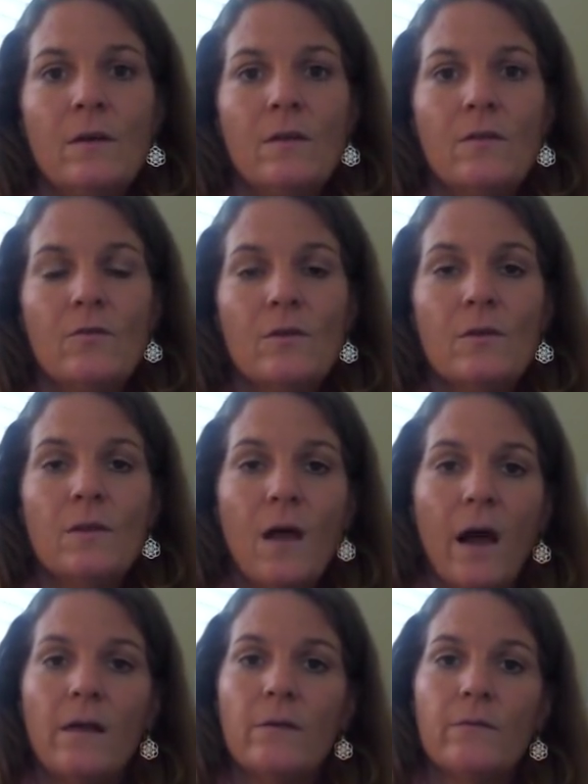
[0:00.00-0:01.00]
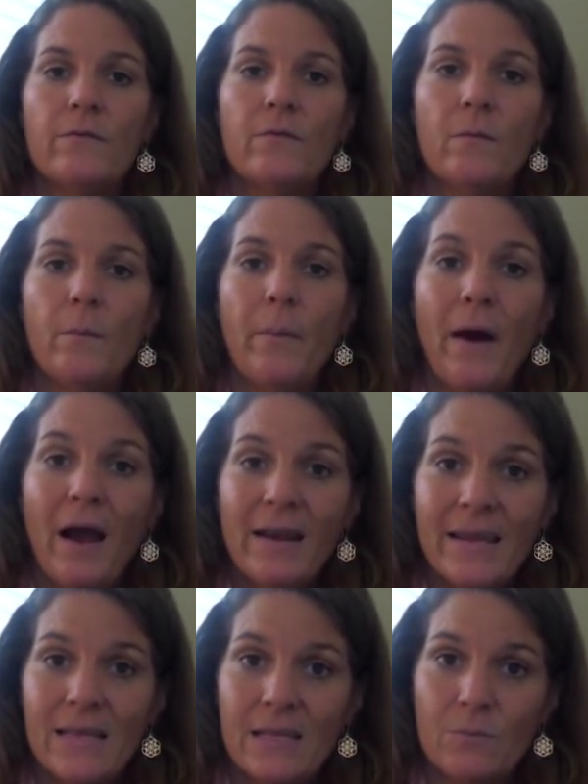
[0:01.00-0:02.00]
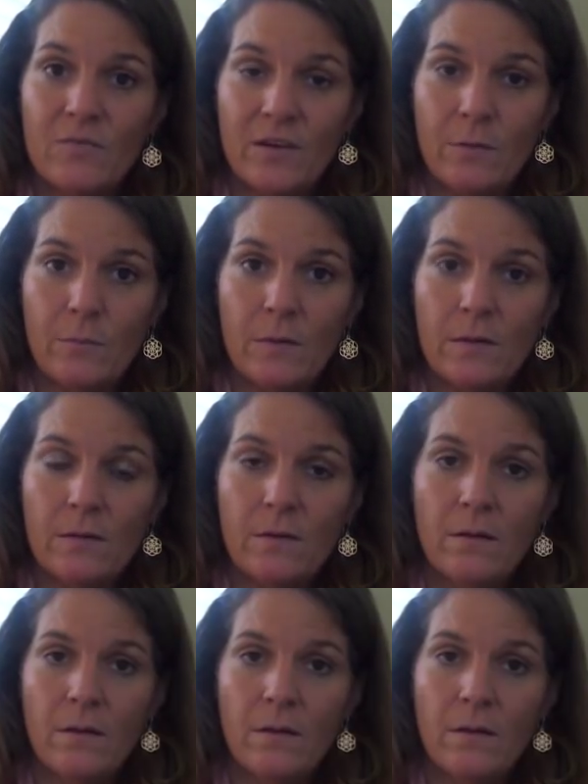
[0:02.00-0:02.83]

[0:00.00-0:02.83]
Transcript: there's a lot of body symptoms